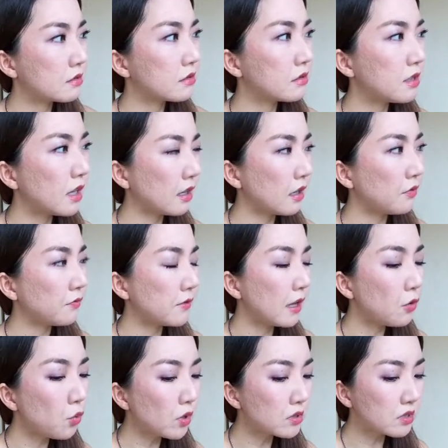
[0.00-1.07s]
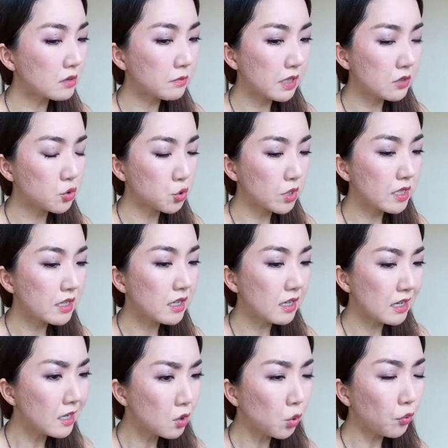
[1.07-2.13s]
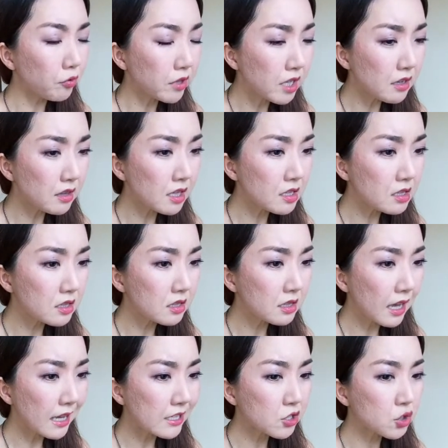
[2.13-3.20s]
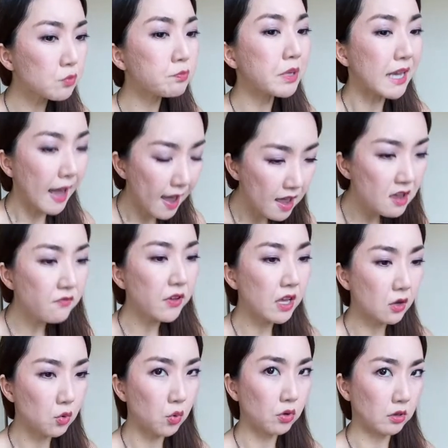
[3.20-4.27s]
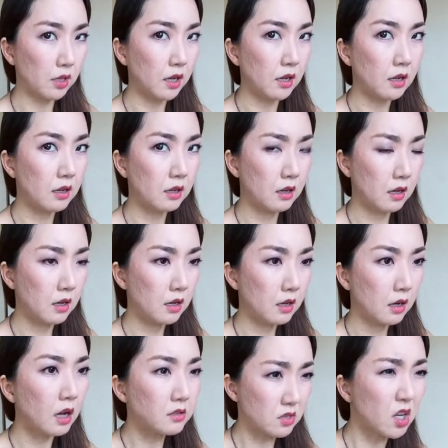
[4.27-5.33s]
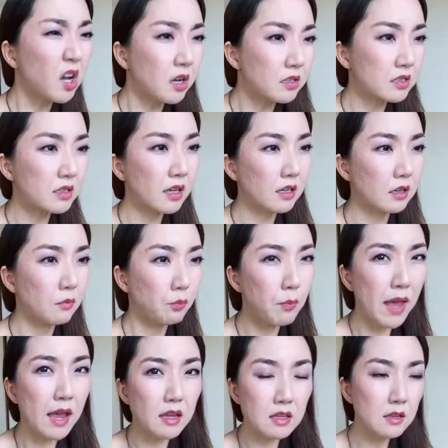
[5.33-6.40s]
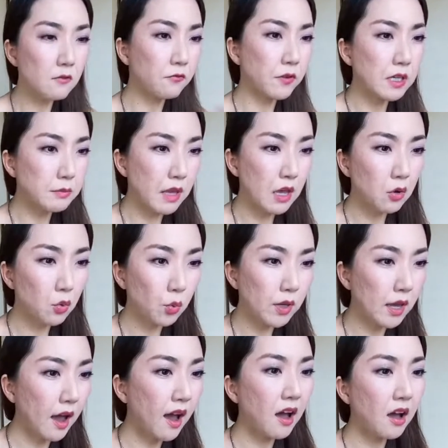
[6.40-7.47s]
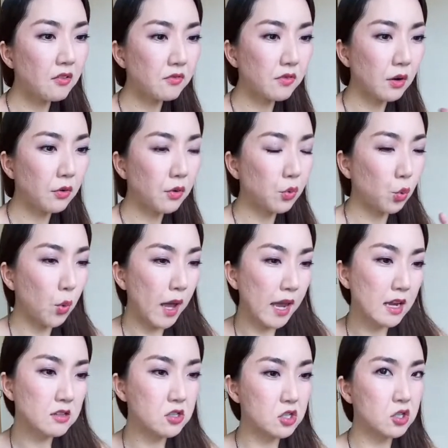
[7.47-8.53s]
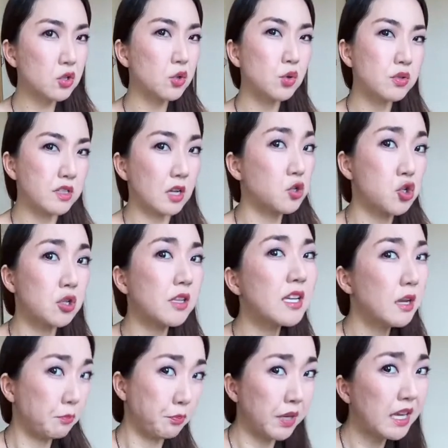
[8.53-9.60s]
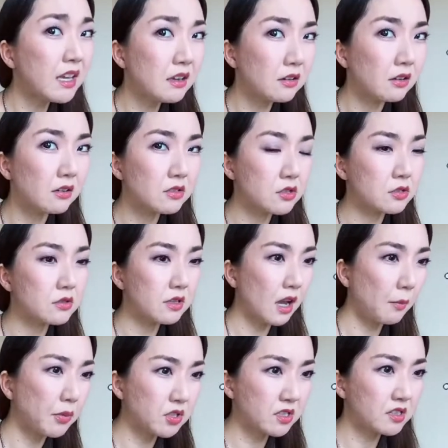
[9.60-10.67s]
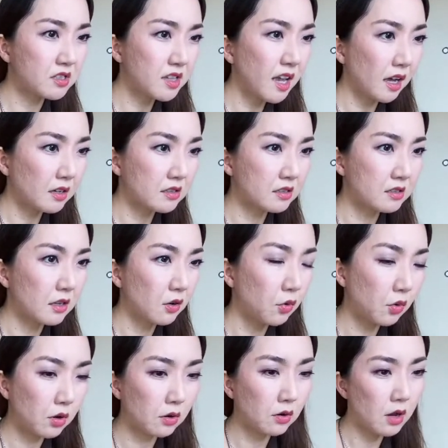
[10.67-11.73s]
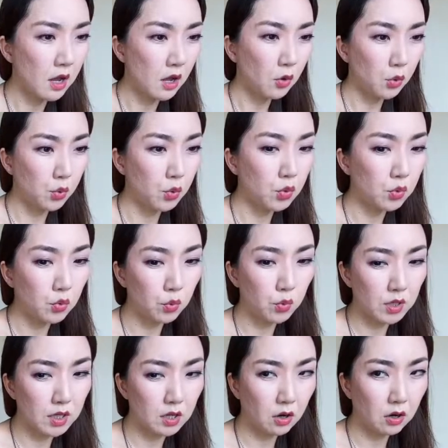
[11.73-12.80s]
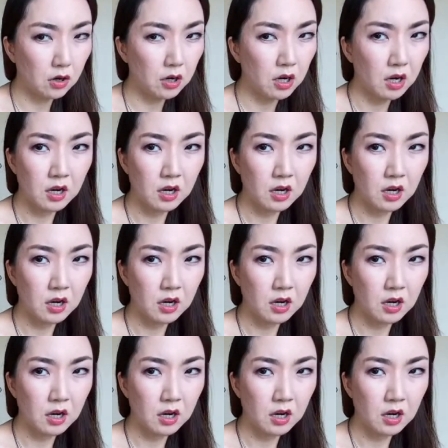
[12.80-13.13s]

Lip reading: like if they want to be treated equally, then they should behave equally as us. Like men and female, we have our way to sexually appeal to the opposite sex, or who we are,